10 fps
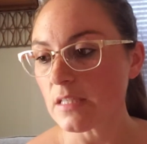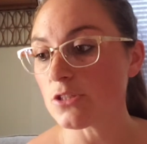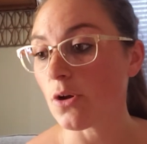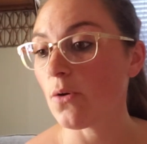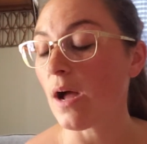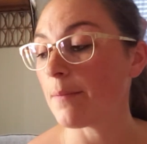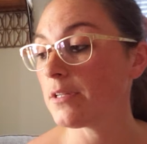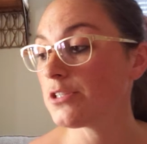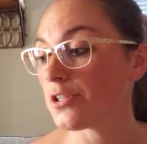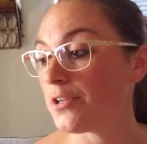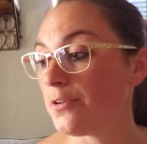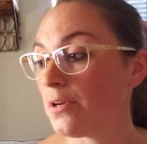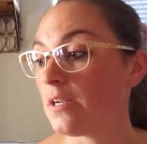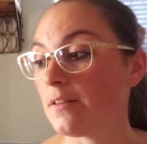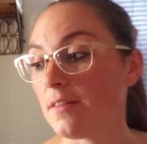So I'm going to show
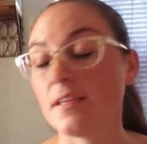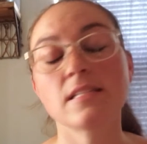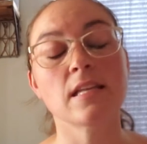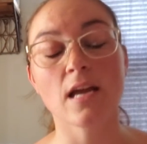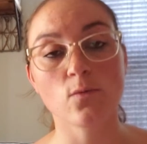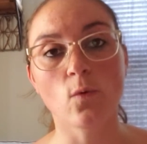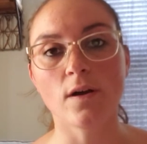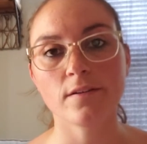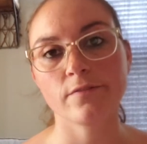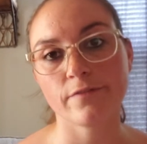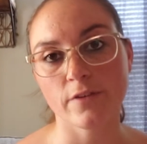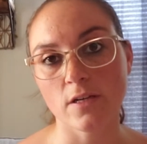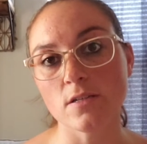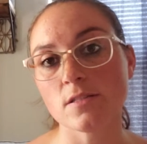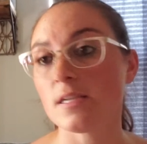you the things that I won
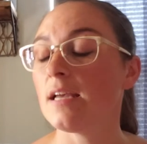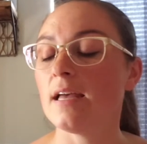first,